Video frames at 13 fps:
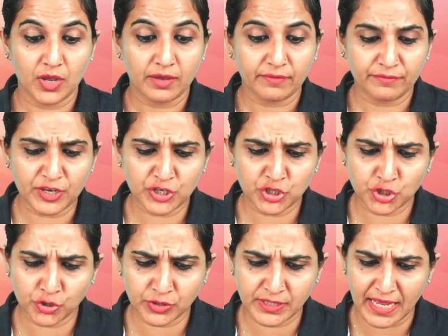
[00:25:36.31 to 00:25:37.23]
We
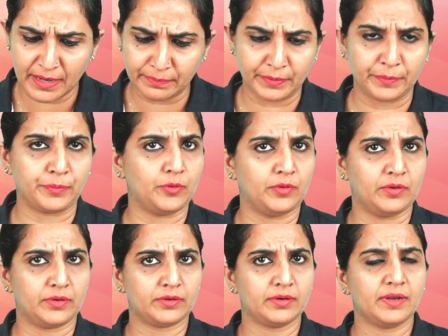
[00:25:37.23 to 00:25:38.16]
should help the poor.
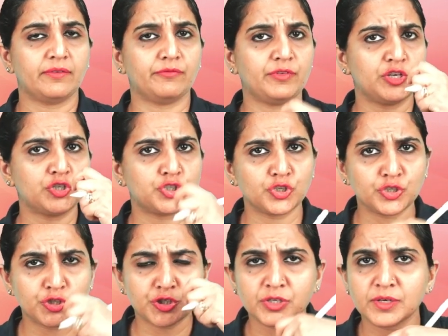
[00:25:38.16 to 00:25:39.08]
We
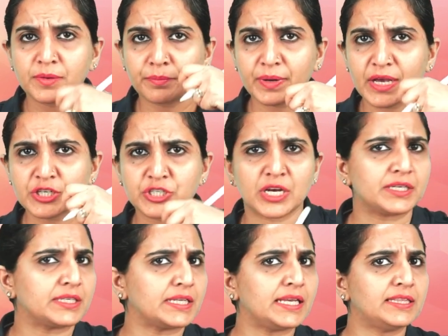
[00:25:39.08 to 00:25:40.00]
should brush our
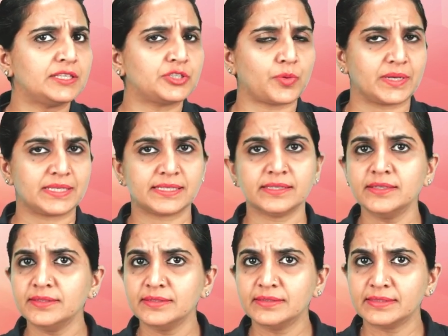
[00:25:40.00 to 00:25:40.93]
teeth twice a
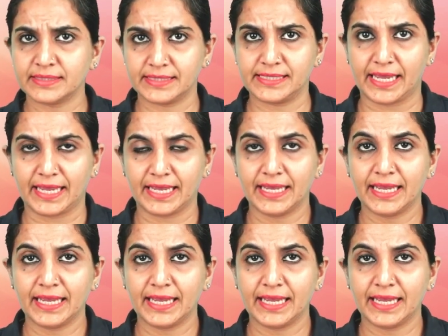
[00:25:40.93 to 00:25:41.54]
day.